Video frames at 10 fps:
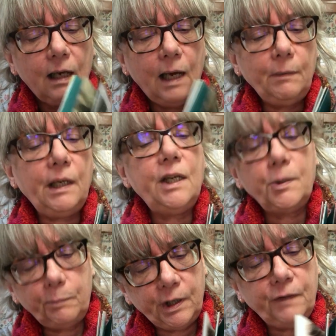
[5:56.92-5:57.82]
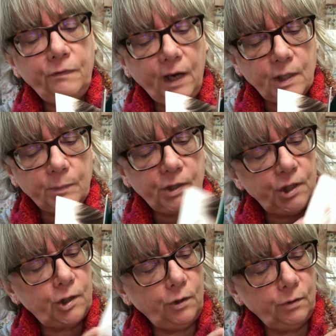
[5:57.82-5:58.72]
I mean, it's a pretty face, but
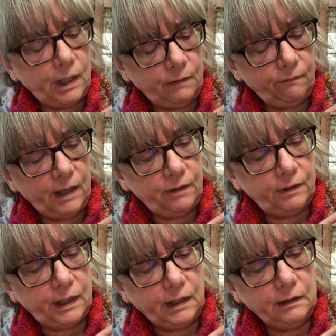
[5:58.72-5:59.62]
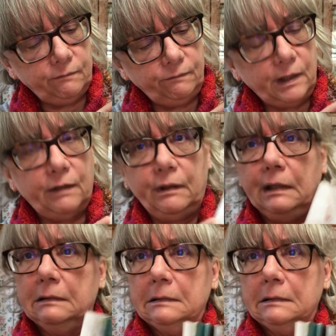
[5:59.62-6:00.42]
she's looking very, very